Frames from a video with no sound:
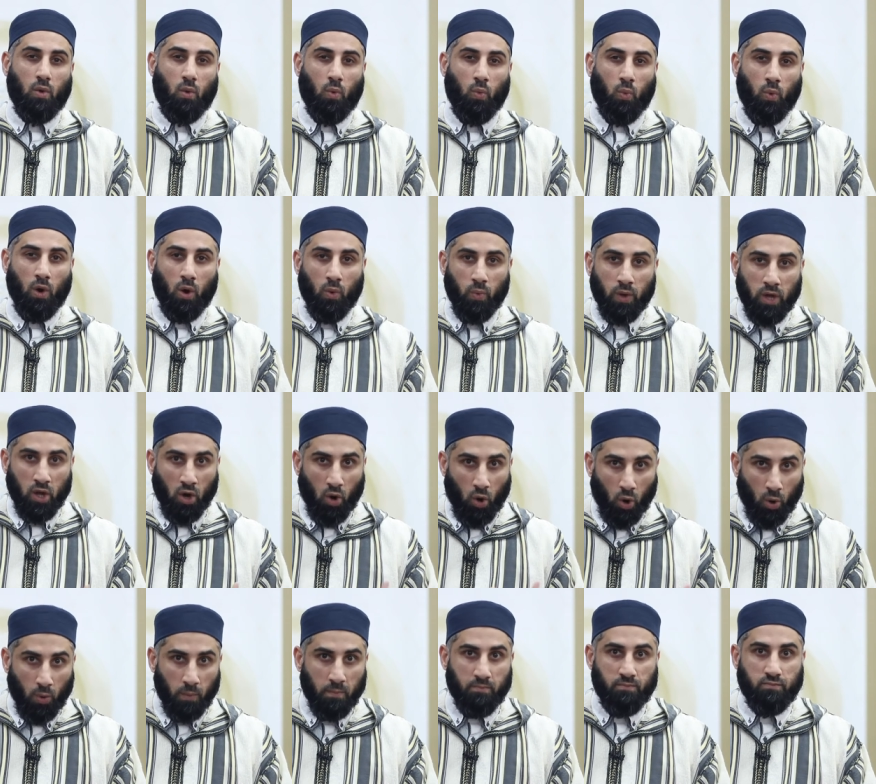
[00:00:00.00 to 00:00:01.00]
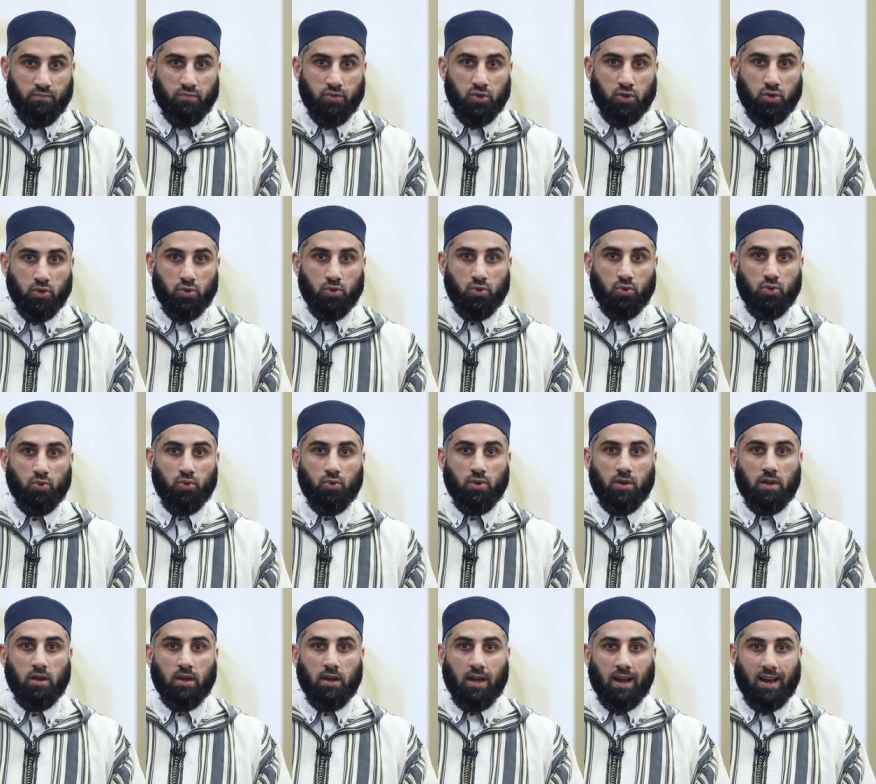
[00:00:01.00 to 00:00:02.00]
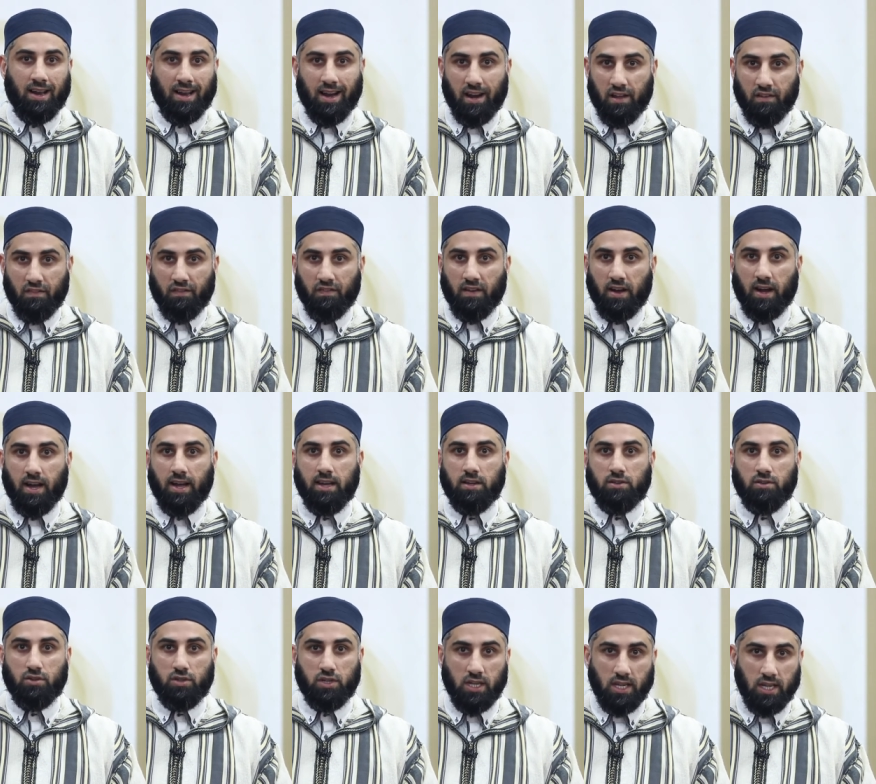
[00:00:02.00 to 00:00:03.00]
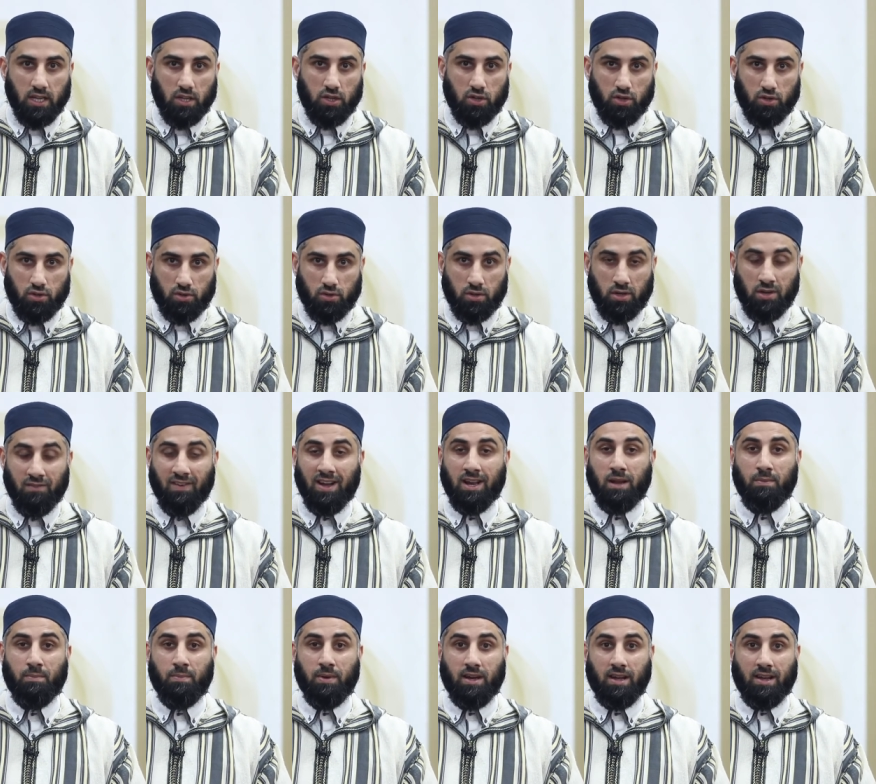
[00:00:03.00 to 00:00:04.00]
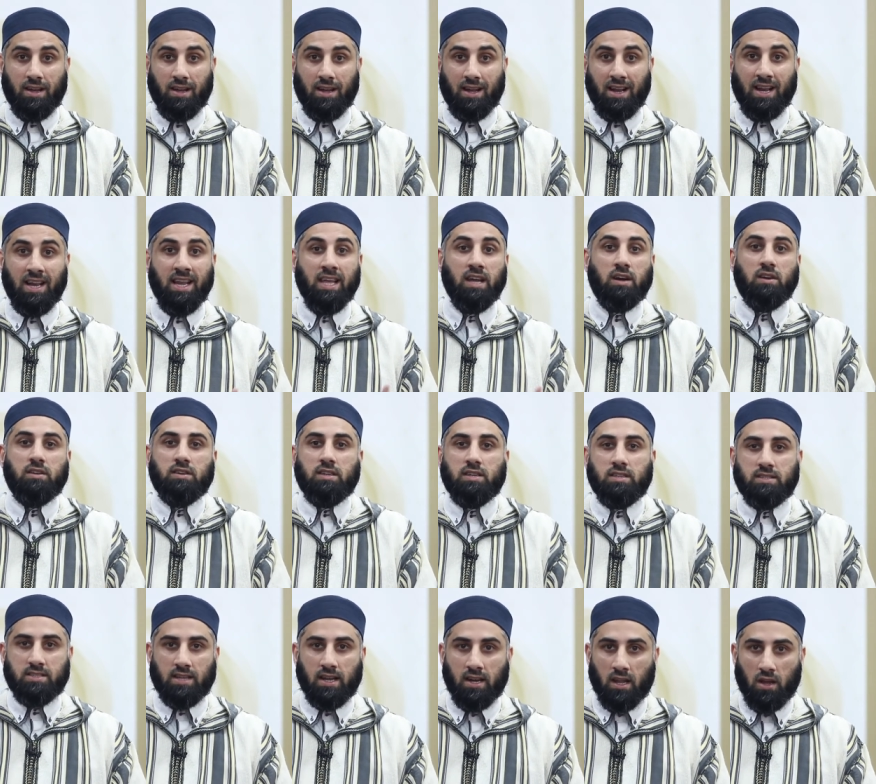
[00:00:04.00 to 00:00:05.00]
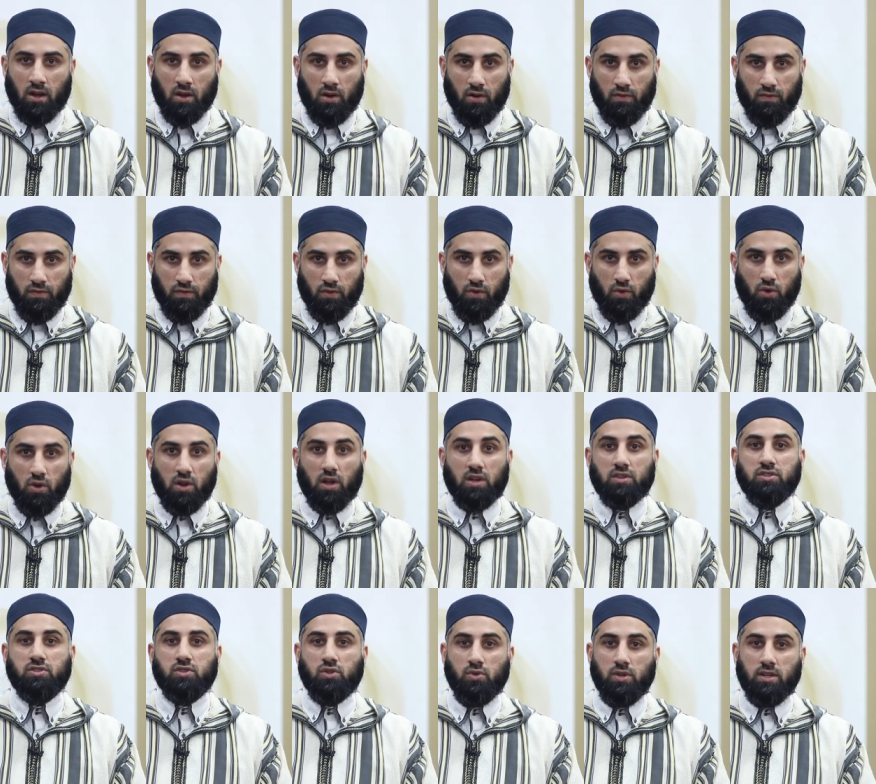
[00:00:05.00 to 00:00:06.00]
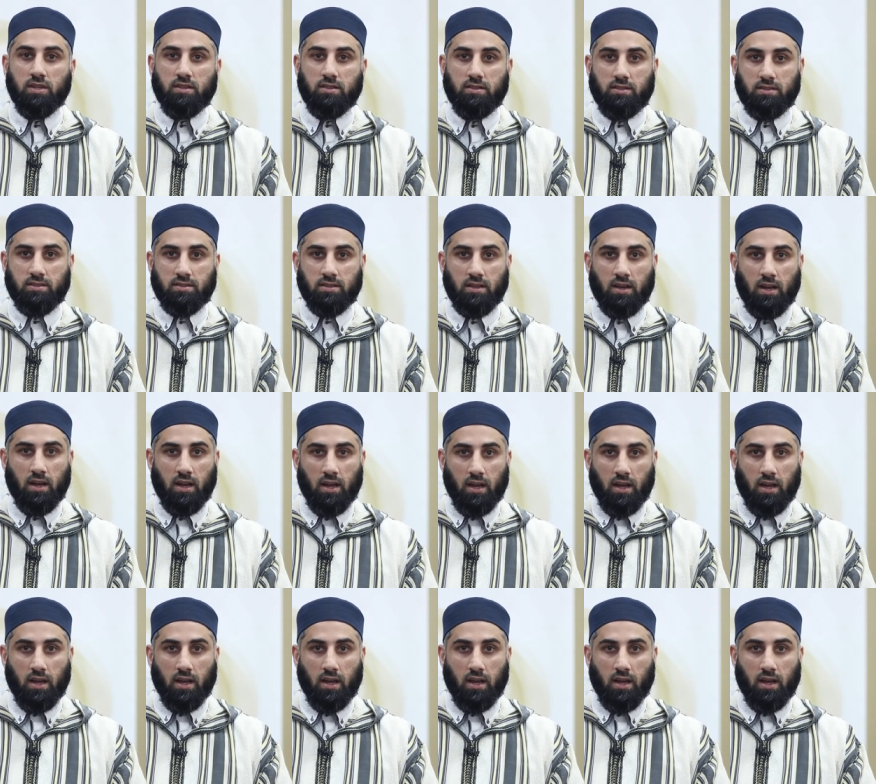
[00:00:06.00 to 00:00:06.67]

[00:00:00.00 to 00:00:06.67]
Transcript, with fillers: What we hope to clarify, to teach, to develop a clear understanding of for all our students